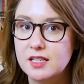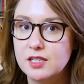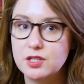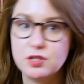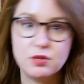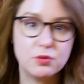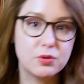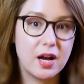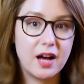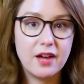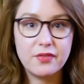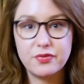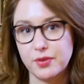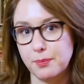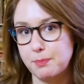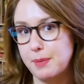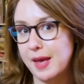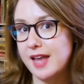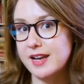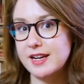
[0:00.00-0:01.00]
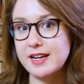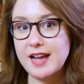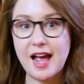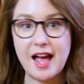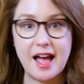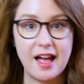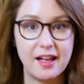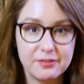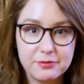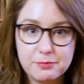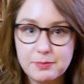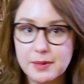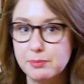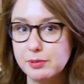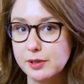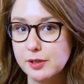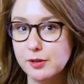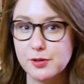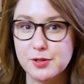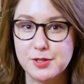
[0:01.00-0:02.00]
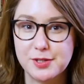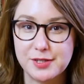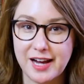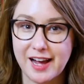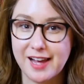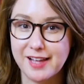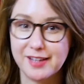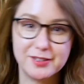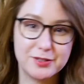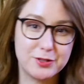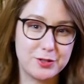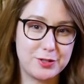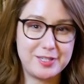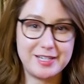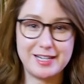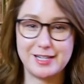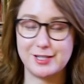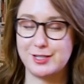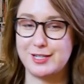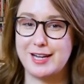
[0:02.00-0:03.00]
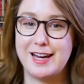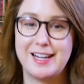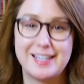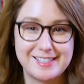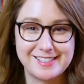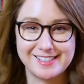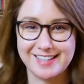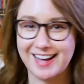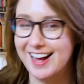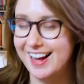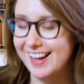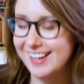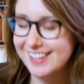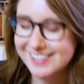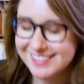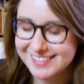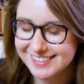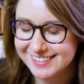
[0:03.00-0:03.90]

Do you cut the pet in half, biblical style, and just each take a side?